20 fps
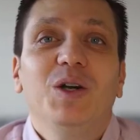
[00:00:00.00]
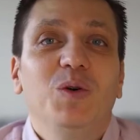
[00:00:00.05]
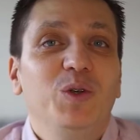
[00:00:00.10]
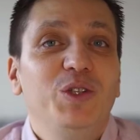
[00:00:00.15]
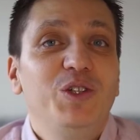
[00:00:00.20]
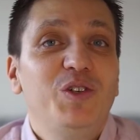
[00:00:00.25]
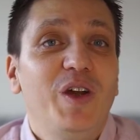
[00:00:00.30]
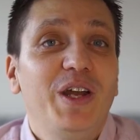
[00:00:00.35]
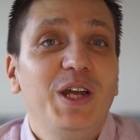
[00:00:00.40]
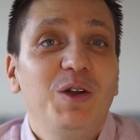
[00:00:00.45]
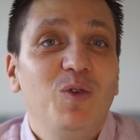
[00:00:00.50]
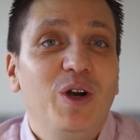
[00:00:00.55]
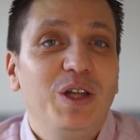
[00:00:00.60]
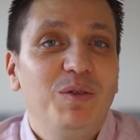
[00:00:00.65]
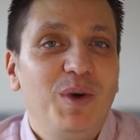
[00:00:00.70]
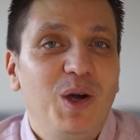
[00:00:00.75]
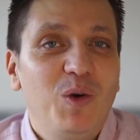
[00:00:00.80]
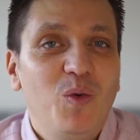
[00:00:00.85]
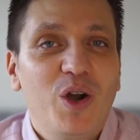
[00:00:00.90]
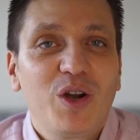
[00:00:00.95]
Would sharing
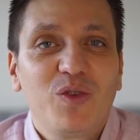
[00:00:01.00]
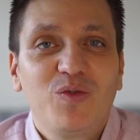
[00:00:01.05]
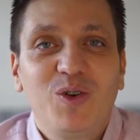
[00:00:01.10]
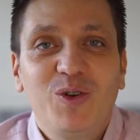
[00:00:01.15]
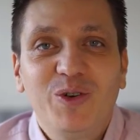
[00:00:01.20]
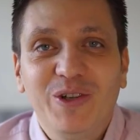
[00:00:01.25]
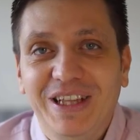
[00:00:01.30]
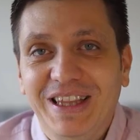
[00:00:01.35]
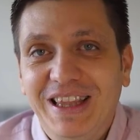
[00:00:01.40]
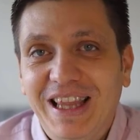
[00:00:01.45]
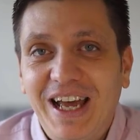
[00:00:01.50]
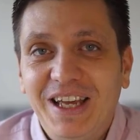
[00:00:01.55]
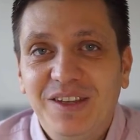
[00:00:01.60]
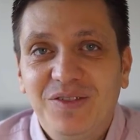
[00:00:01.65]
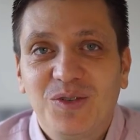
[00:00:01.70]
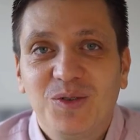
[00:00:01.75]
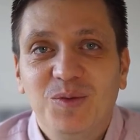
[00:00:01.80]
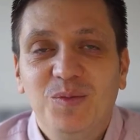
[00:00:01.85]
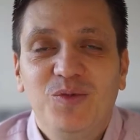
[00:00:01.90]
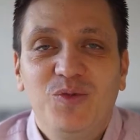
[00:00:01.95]
what my workflow in
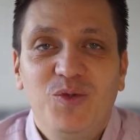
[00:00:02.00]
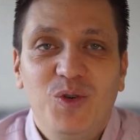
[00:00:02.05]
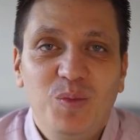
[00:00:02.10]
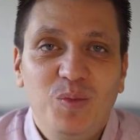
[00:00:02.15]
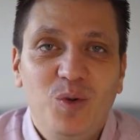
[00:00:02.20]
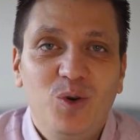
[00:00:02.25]
Lightroom for